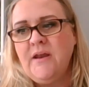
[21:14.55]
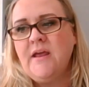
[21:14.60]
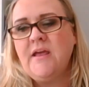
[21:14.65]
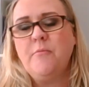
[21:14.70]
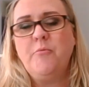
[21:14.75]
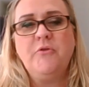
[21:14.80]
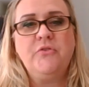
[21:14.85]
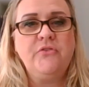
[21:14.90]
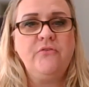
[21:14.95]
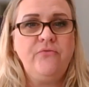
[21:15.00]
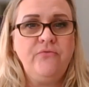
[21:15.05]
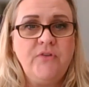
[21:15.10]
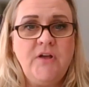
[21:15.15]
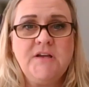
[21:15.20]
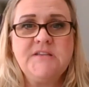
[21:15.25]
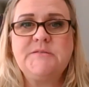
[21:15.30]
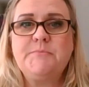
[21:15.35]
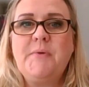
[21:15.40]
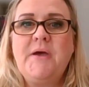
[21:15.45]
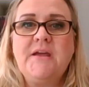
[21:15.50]
I could put the
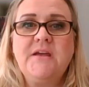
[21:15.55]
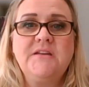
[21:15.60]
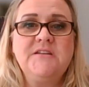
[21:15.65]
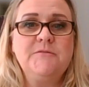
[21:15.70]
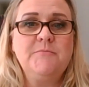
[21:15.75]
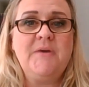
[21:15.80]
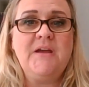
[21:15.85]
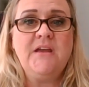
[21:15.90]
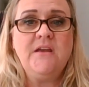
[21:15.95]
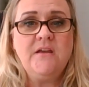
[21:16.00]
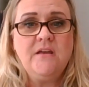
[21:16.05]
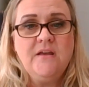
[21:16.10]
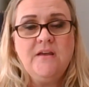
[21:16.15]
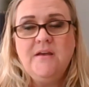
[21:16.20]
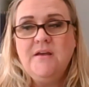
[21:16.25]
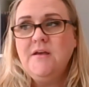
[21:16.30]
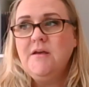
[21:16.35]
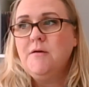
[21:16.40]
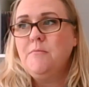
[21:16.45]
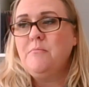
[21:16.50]
floss back into
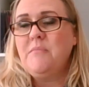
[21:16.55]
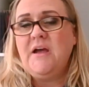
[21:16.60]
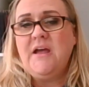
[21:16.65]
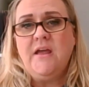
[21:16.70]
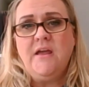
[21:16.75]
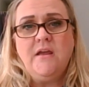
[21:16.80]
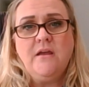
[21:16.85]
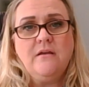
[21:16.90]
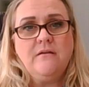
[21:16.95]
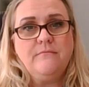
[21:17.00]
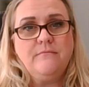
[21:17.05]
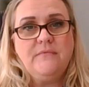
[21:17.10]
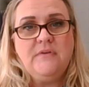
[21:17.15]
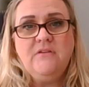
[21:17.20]
my